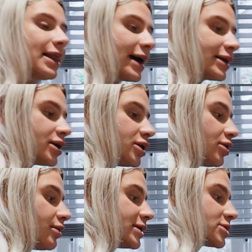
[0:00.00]
like to
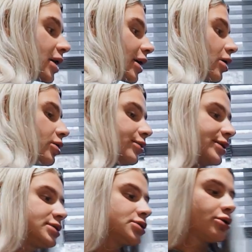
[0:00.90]
do is crack on
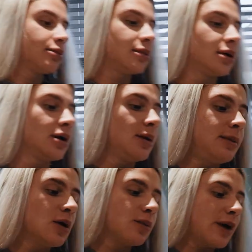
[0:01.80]
with some
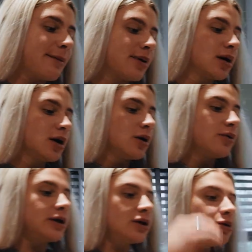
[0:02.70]
meal prep.
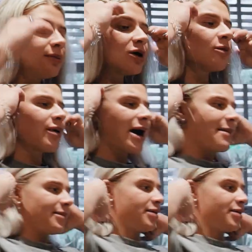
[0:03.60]
We do meal prep